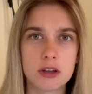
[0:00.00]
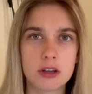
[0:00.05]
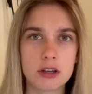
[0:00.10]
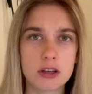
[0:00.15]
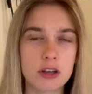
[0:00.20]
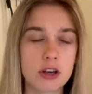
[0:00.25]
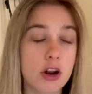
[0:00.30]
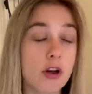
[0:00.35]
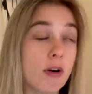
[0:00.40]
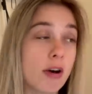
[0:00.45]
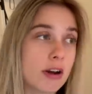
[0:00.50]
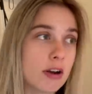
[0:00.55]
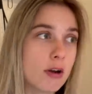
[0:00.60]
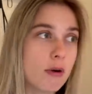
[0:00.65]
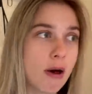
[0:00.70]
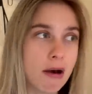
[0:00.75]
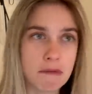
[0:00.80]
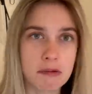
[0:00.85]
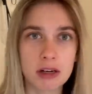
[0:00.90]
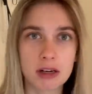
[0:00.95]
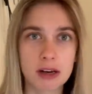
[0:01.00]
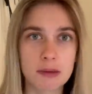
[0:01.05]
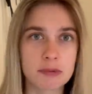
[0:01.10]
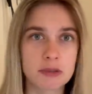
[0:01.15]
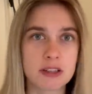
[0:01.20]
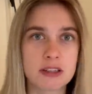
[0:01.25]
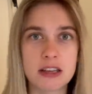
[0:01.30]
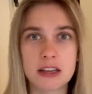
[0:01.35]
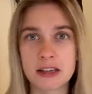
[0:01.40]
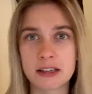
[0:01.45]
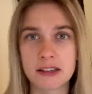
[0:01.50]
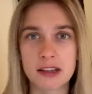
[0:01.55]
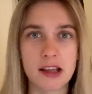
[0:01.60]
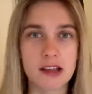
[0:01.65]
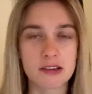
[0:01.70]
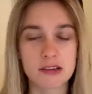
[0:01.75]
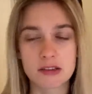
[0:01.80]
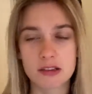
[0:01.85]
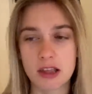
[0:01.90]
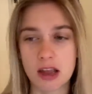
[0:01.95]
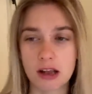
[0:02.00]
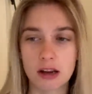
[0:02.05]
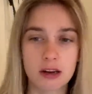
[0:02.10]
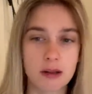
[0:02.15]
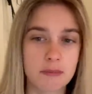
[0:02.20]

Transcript: You know, I know other clubs are selling their